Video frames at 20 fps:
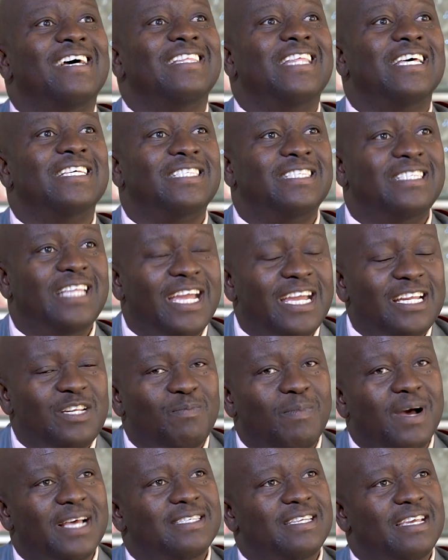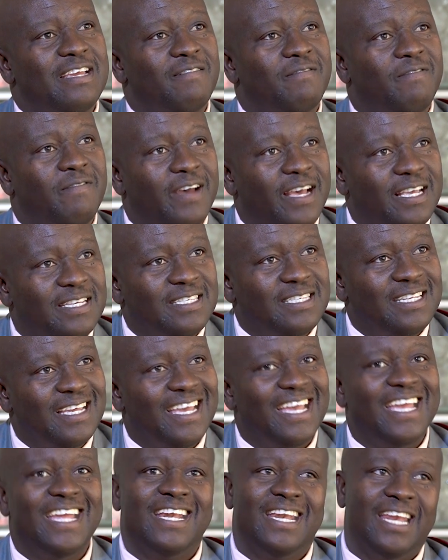The state must invest
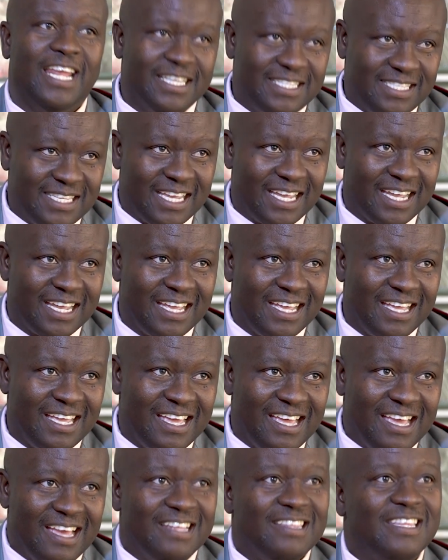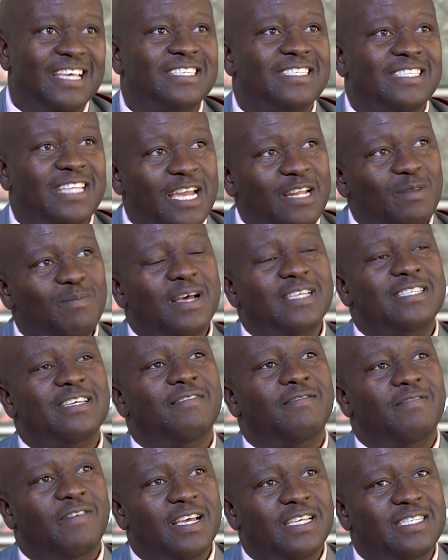in nursing. the state must
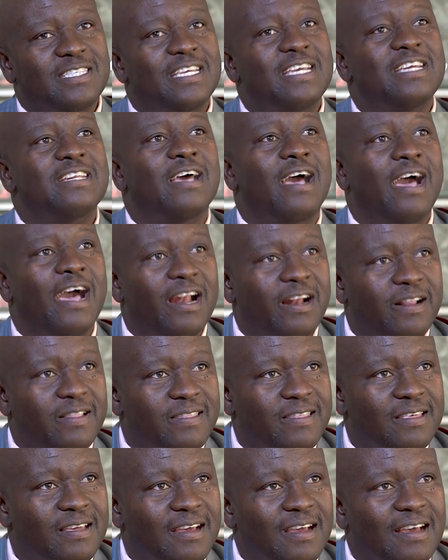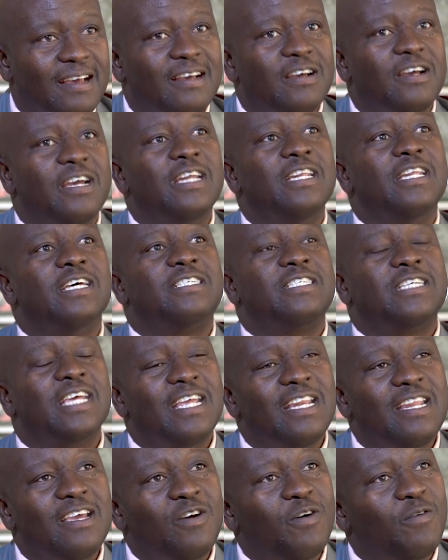invest in health, in the
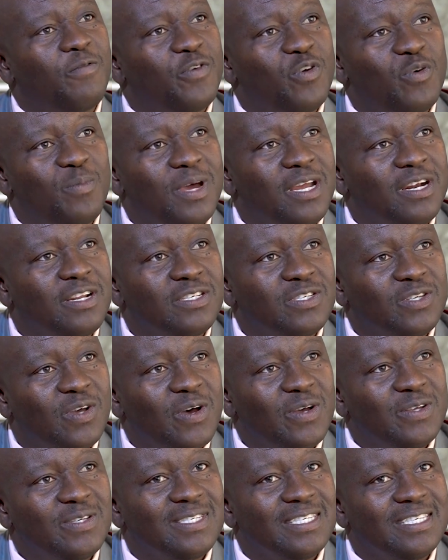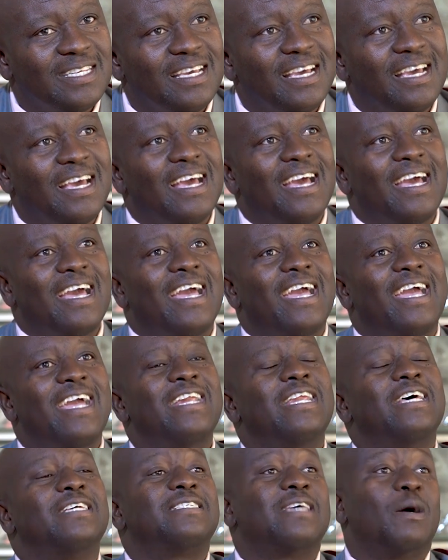training of human resource,
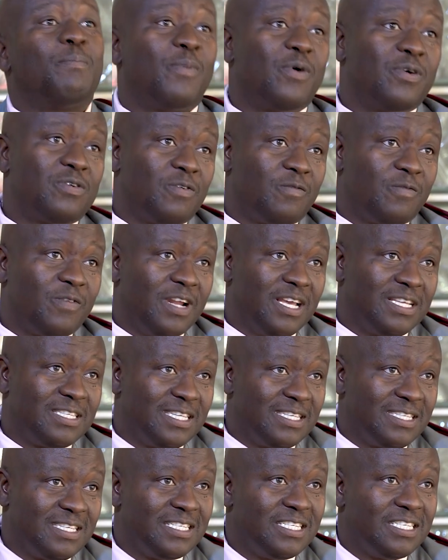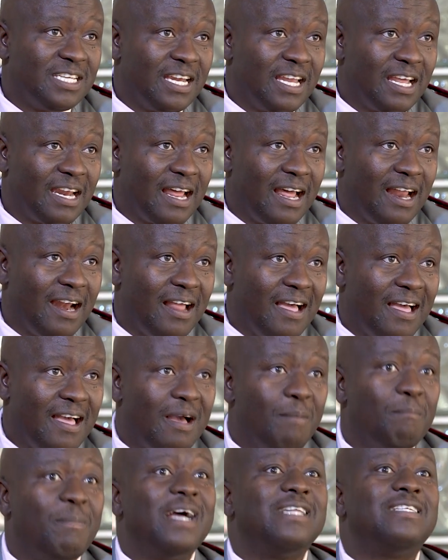in the support of nurses in general,
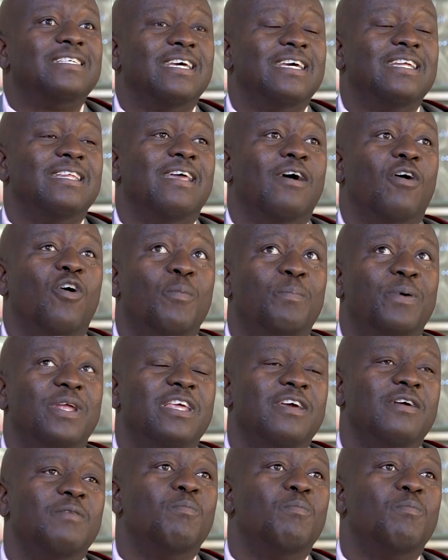but in the opening